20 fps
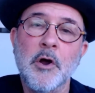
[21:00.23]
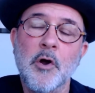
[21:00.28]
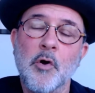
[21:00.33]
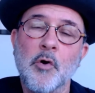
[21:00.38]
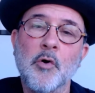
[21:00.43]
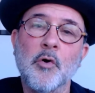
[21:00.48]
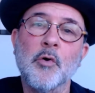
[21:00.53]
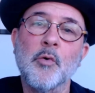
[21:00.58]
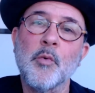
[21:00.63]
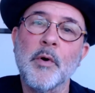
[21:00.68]

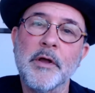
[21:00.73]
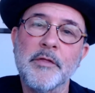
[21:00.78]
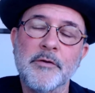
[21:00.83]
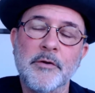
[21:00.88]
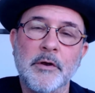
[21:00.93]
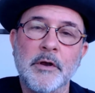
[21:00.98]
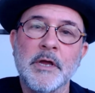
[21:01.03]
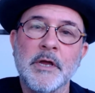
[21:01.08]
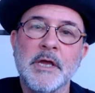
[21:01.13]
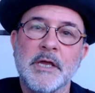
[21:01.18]
or
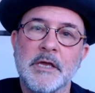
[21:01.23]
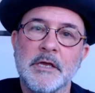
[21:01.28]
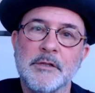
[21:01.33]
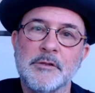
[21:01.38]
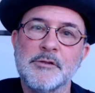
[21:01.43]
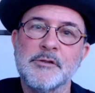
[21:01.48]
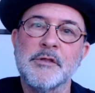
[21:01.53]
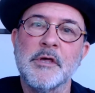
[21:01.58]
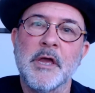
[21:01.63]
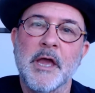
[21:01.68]
whether
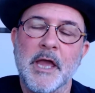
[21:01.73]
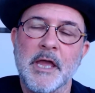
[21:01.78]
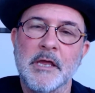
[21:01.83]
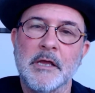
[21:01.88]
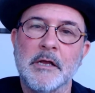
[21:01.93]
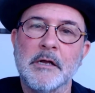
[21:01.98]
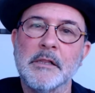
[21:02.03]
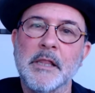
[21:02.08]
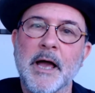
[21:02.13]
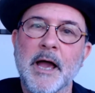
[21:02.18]
it's a
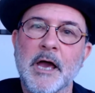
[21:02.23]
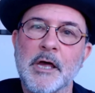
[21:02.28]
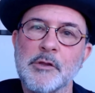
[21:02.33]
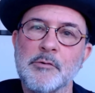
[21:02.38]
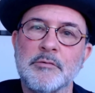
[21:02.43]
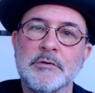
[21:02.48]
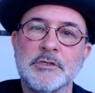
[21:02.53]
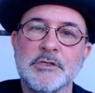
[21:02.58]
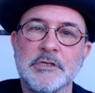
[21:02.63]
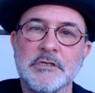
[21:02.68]
glass
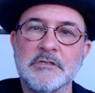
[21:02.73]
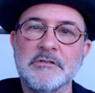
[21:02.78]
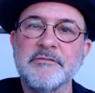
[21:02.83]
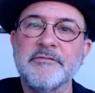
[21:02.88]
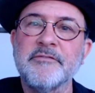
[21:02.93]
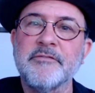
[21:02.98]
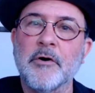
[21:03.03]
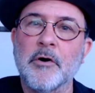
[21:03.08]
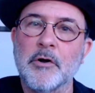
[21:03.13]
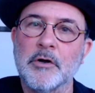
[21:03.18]
which is
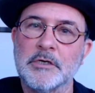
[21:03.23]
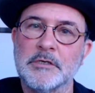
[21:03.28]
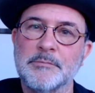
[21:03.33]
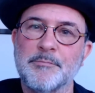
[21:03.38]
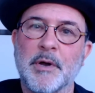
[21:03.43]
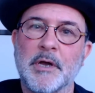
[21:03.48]
fogged by